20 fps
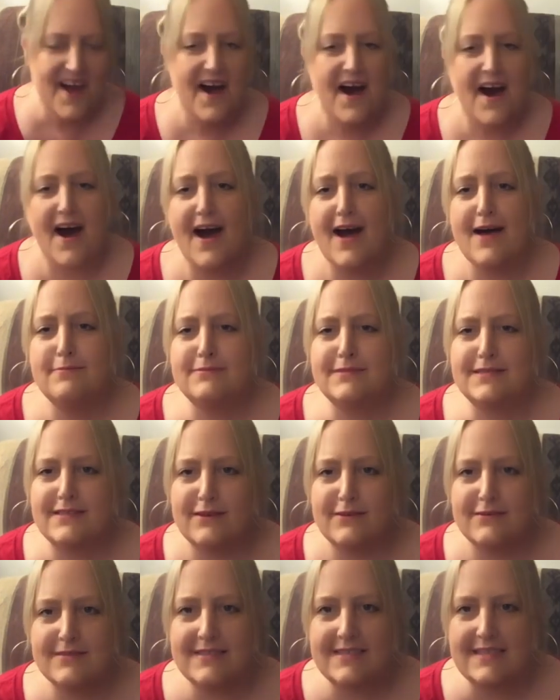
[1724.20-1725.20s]
I'm
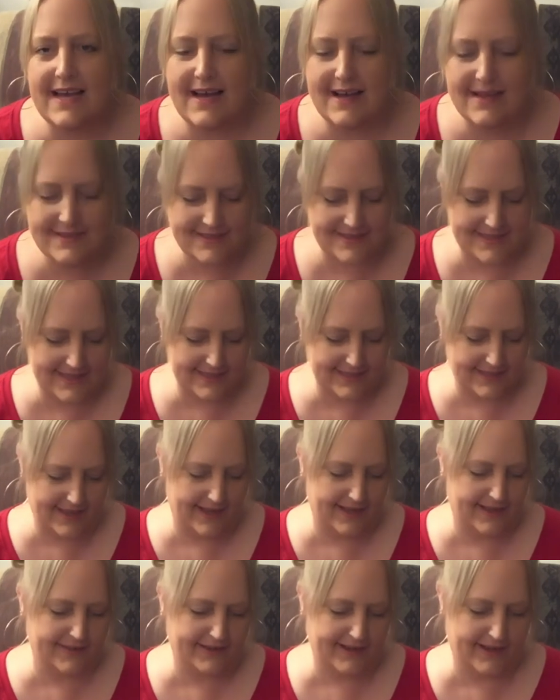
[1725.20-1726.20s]
so sassy
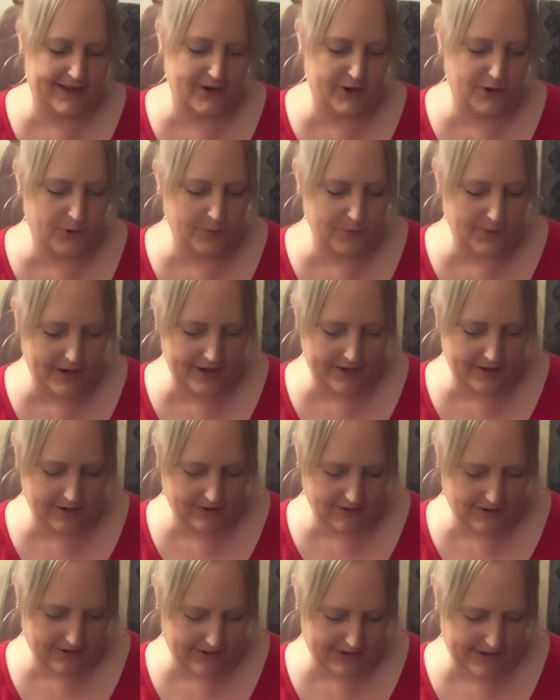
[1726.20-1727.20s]
lately. Oh my
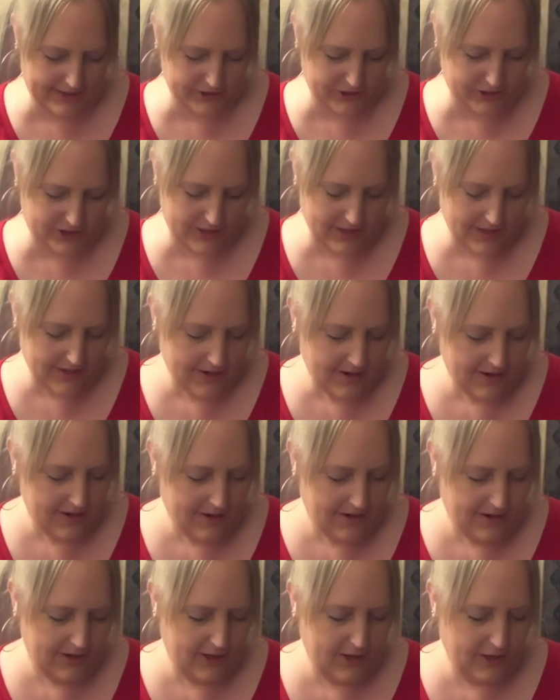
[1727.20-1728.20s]
gosh.
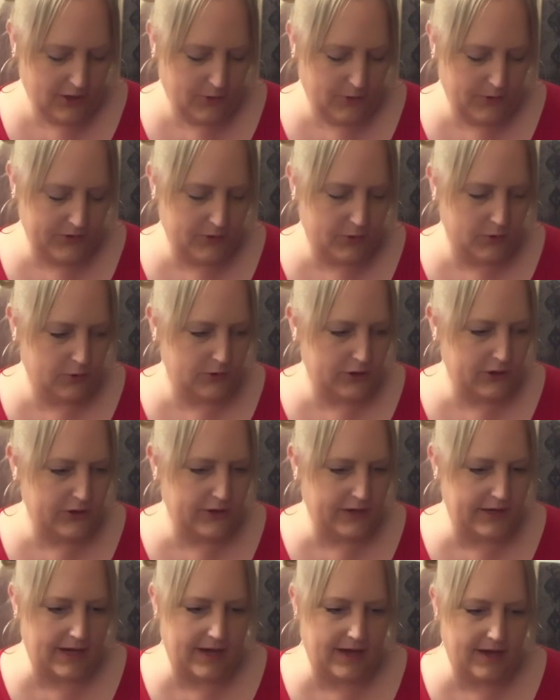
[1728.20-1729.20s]
You know what? The older you
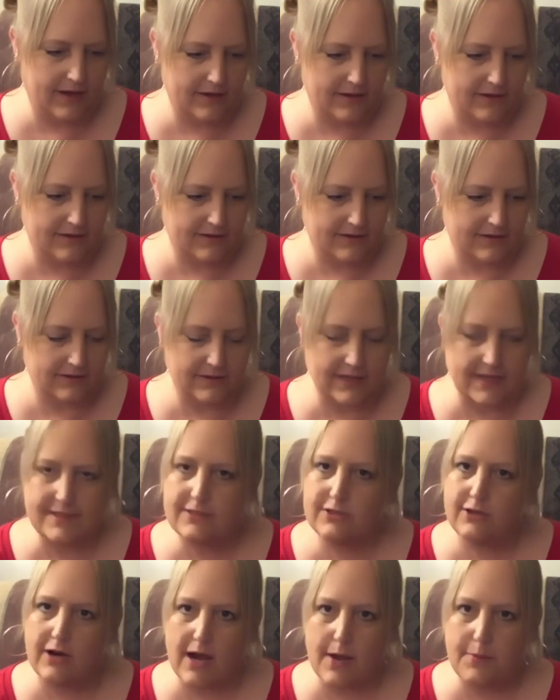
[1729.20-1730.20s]
get, the less
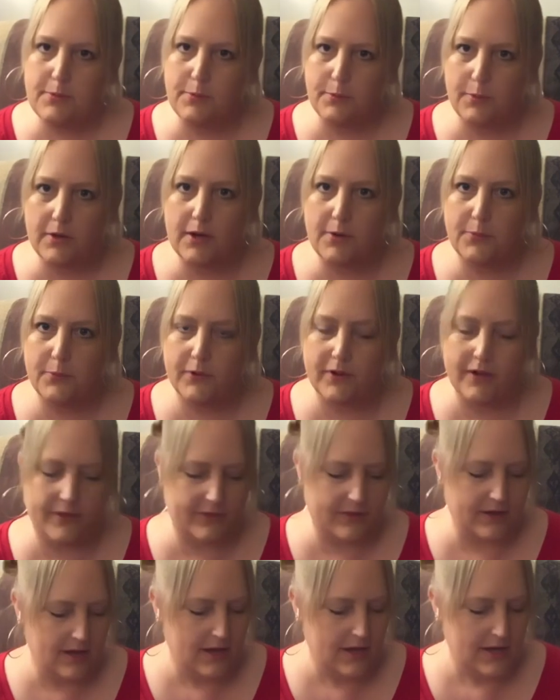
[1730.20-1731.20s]
crap you put up with.
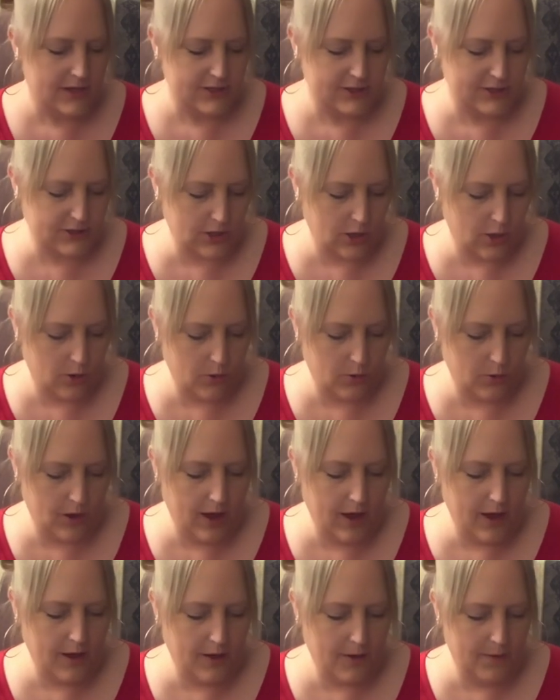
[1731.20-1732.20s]
So,
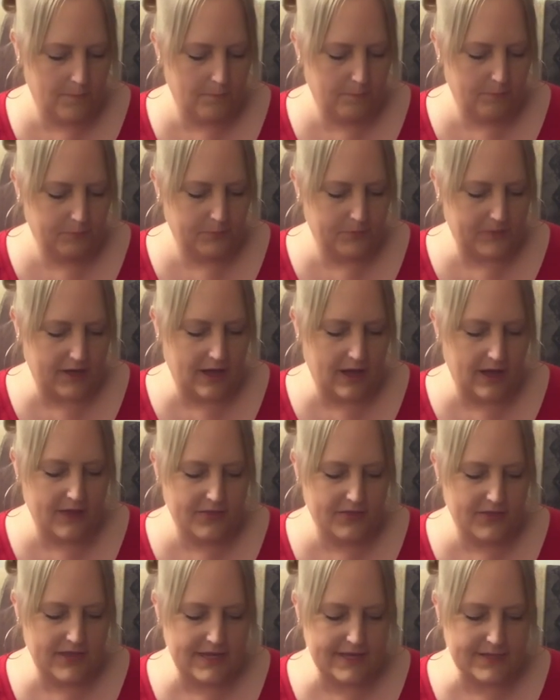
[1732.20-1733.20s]
um,
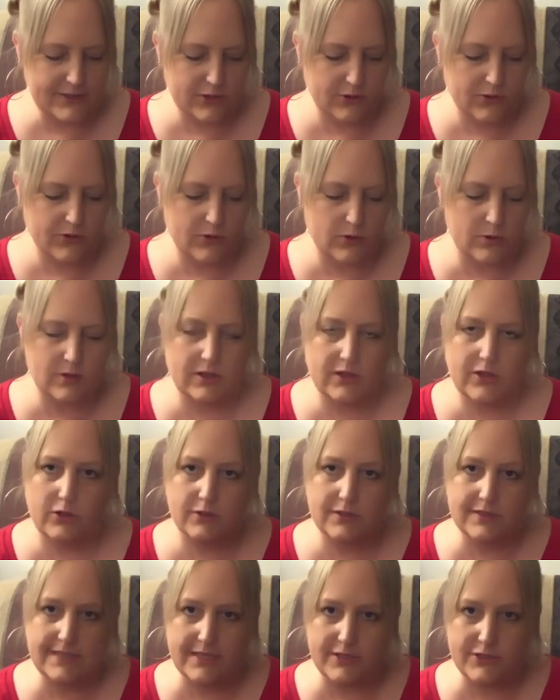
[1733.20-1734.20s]
these are the little
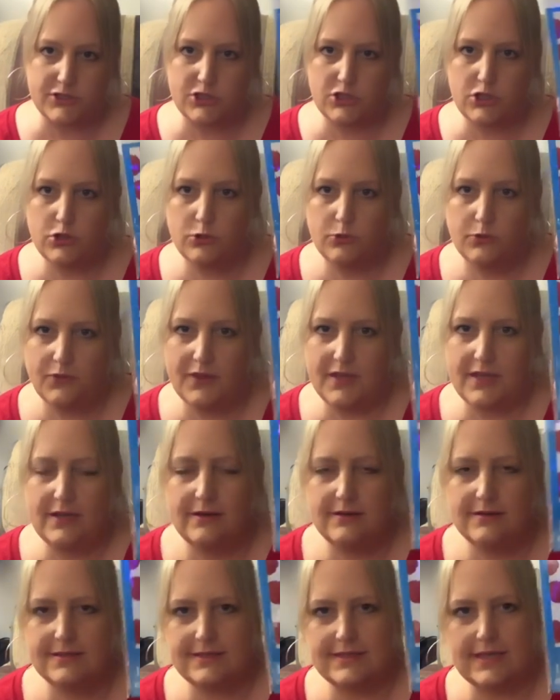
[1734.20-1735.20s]
tissue
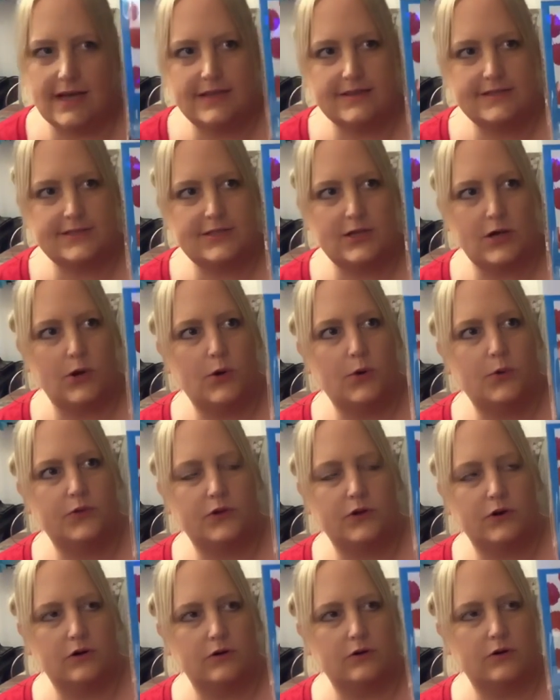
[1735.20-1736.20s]
things. And so
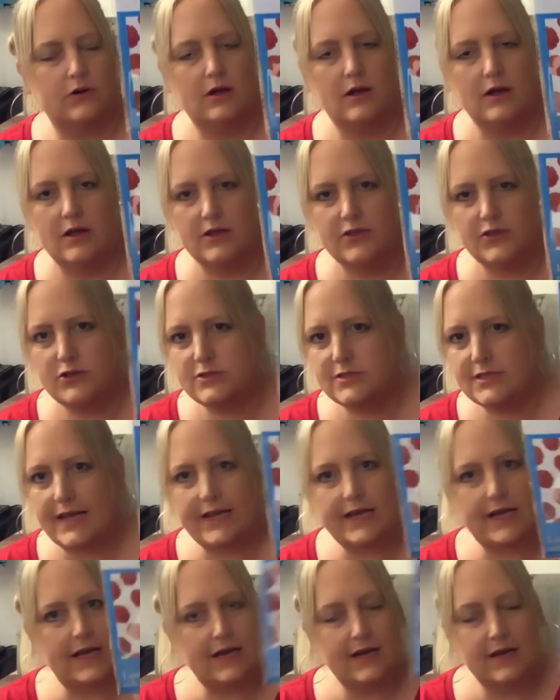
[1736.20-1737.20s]
they're there's like
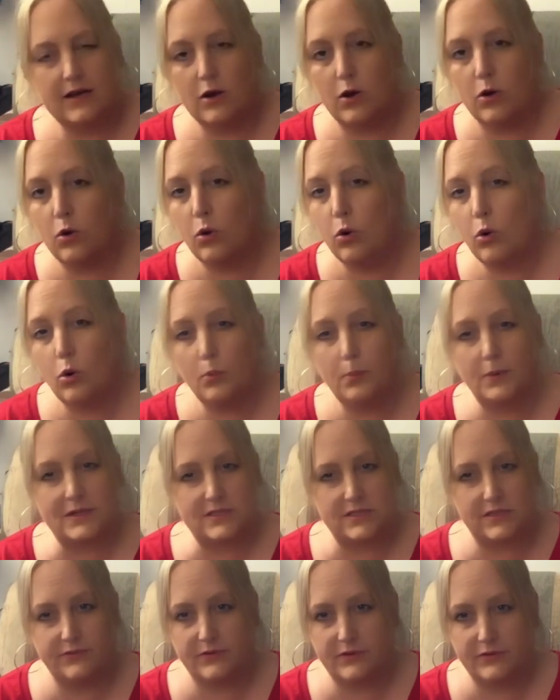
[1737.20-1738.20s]
a whole
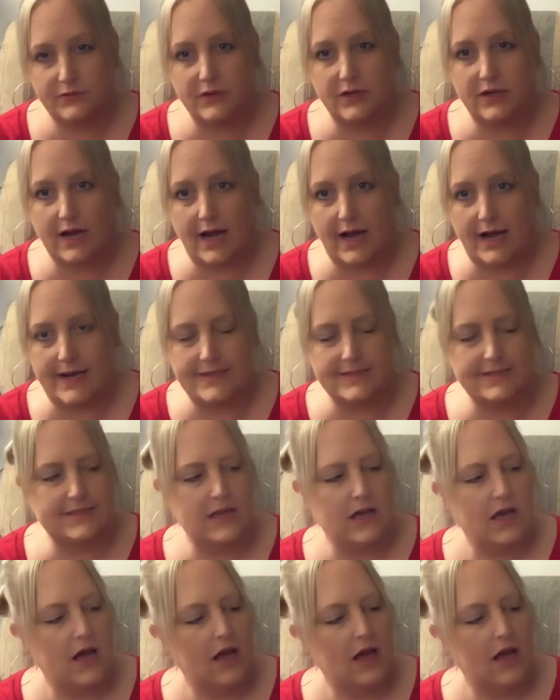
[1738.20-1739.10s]
bunch of different kinds.